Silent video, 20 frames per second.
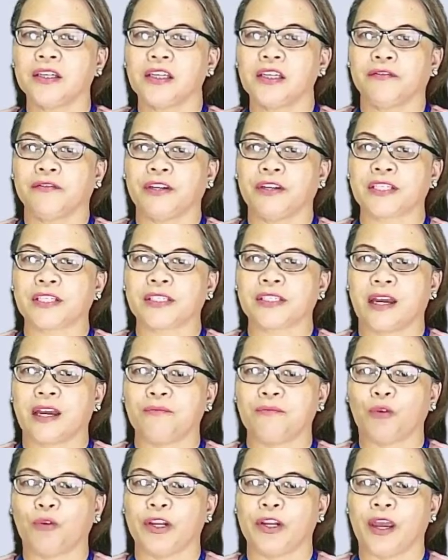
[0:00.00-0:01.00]
if it's
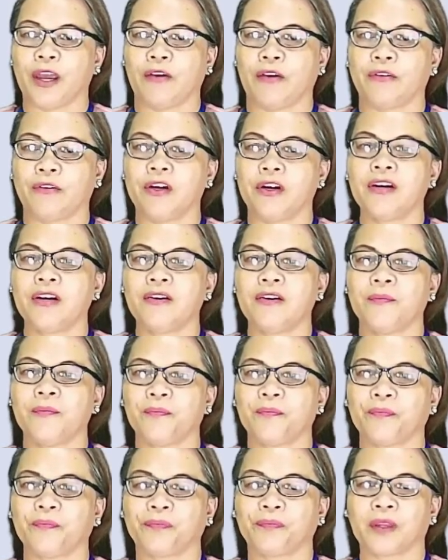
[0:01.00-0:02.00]
type 1 error,
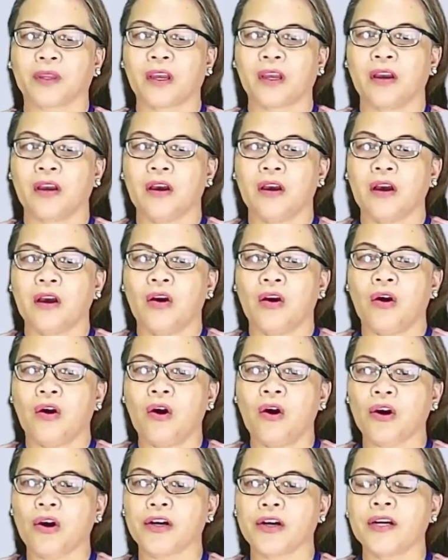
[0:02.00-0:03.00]

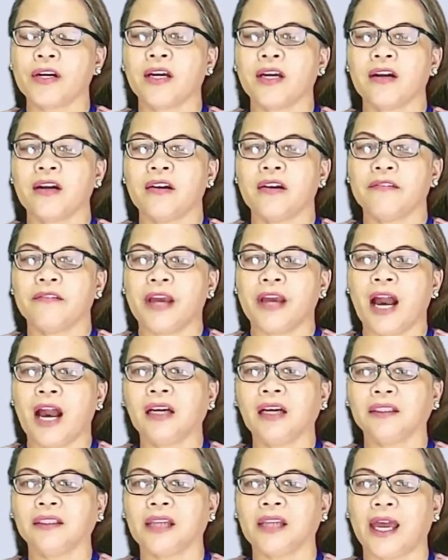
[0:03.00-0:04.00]
or
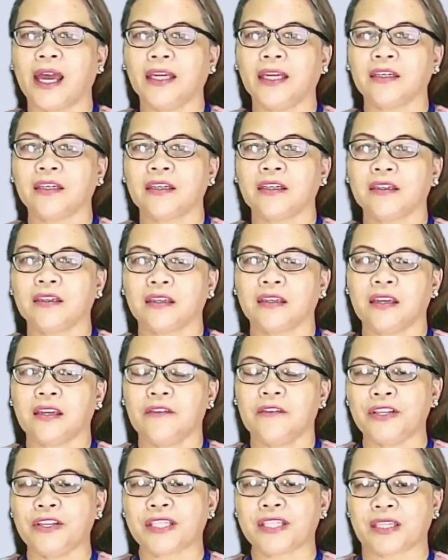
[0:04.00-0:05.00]
react like
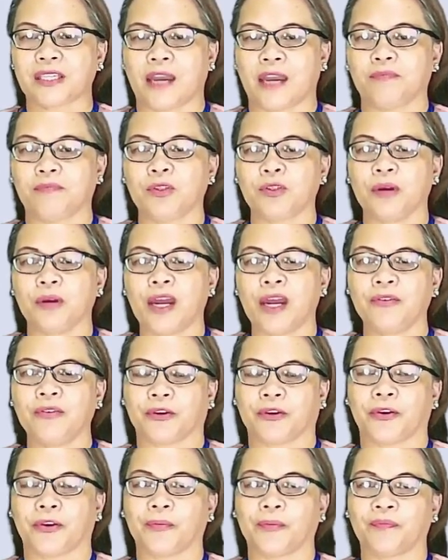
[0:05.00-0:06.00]
if it's type 2
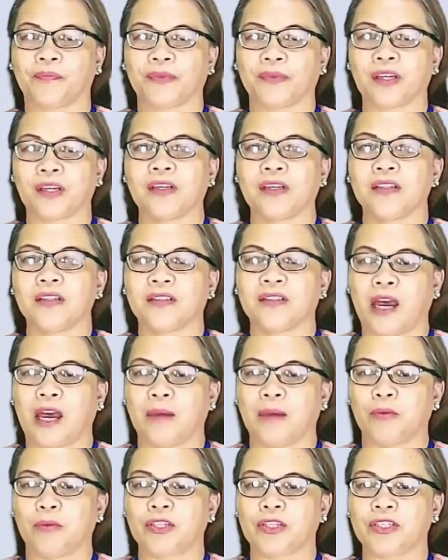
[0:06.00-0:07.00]
error.
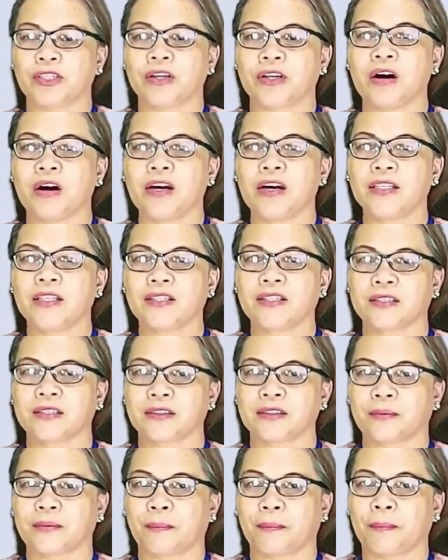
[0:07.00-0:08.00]
Timer
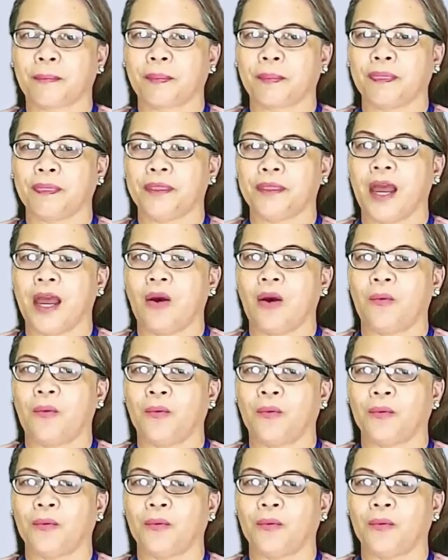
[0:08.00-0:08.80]
starts now.